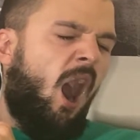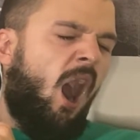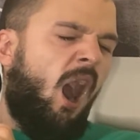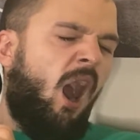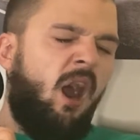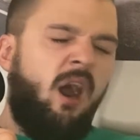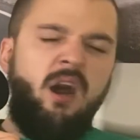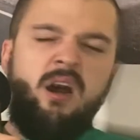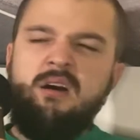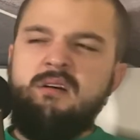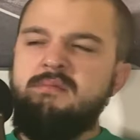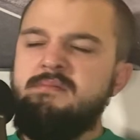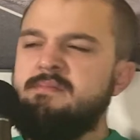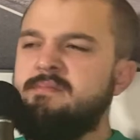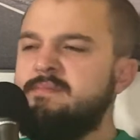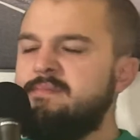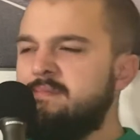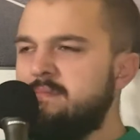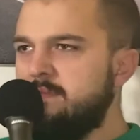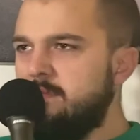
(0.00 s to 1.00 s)

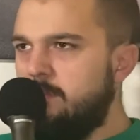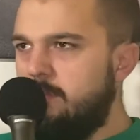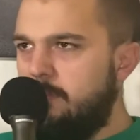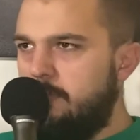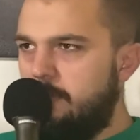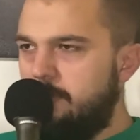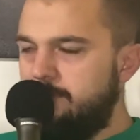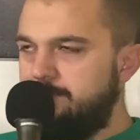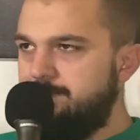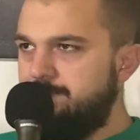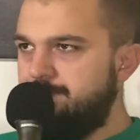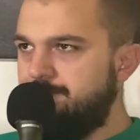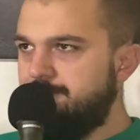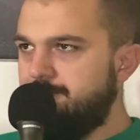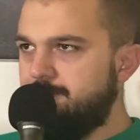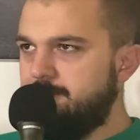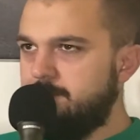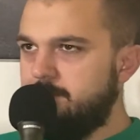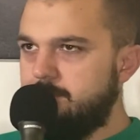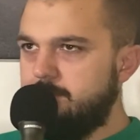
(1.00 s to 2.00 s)

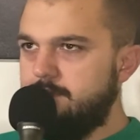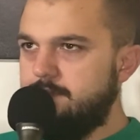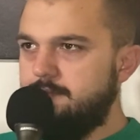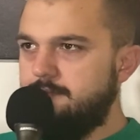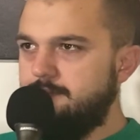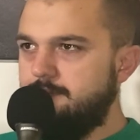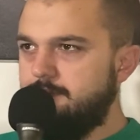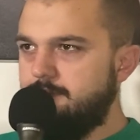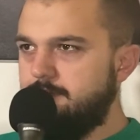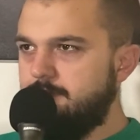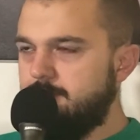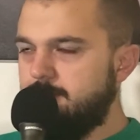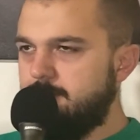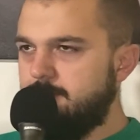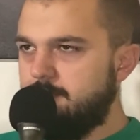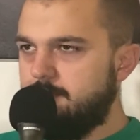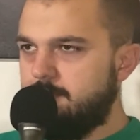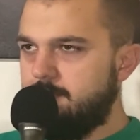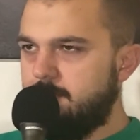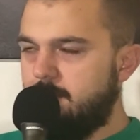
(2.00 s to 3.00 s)

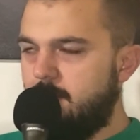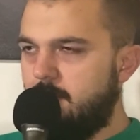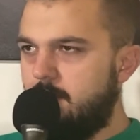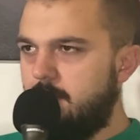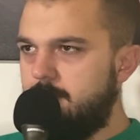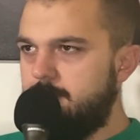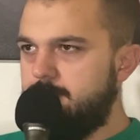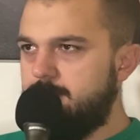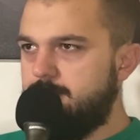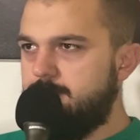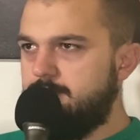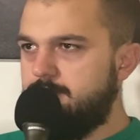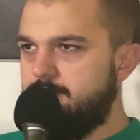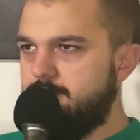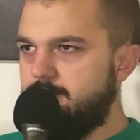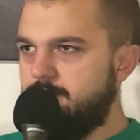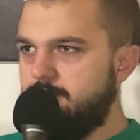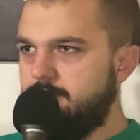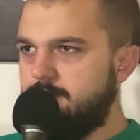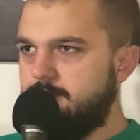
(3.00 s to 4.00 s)

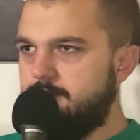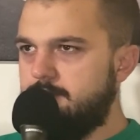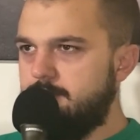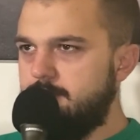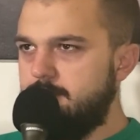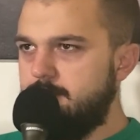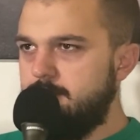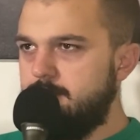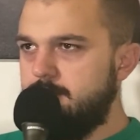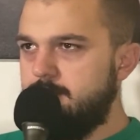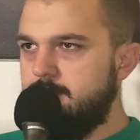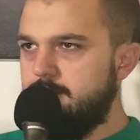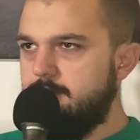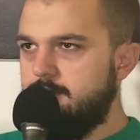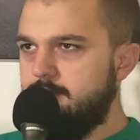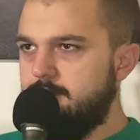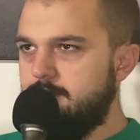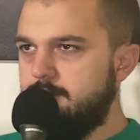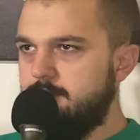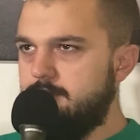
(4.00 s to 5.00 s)

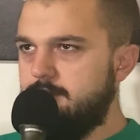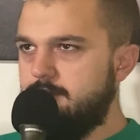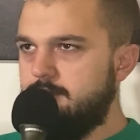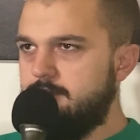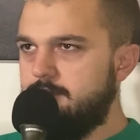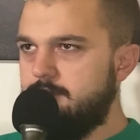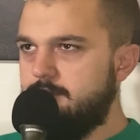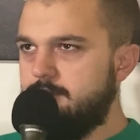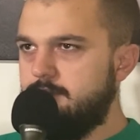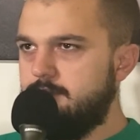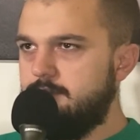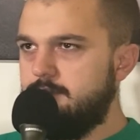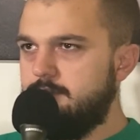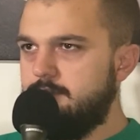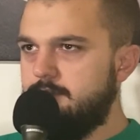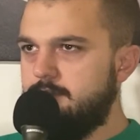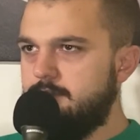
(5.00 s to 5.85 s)
[no speech]